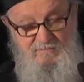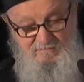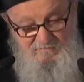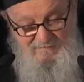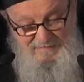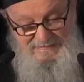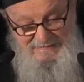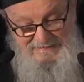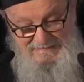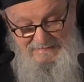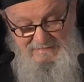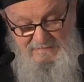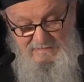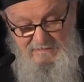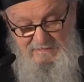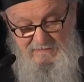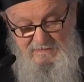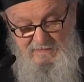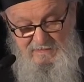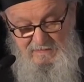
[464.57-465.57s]

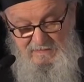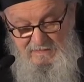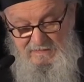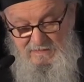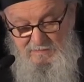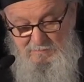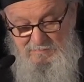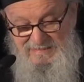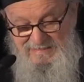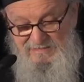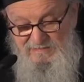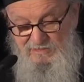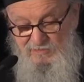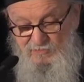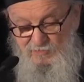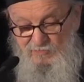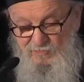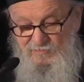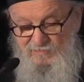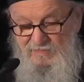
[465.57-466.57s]
validity in
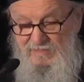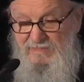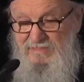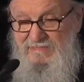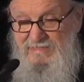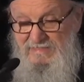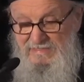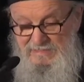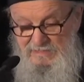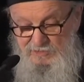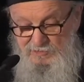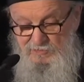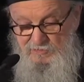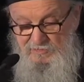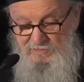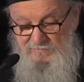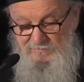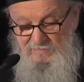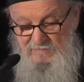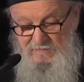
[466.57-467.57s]
matters of
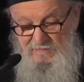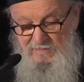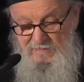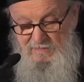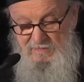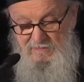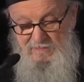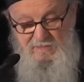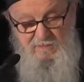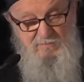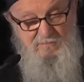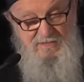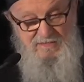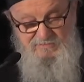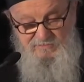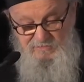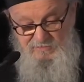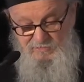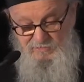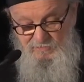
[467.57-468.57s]
religion, in
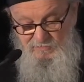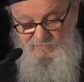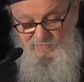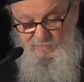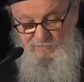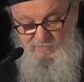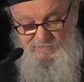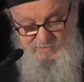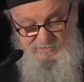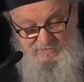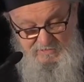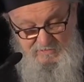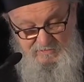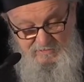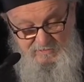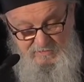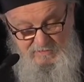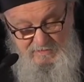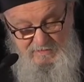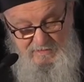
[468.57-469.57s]
matters of
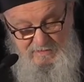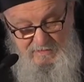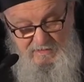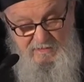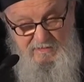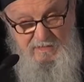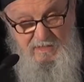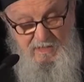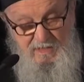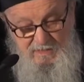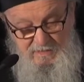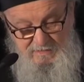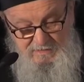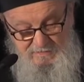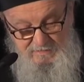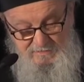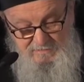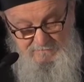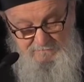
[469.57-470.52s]
conscience and heart.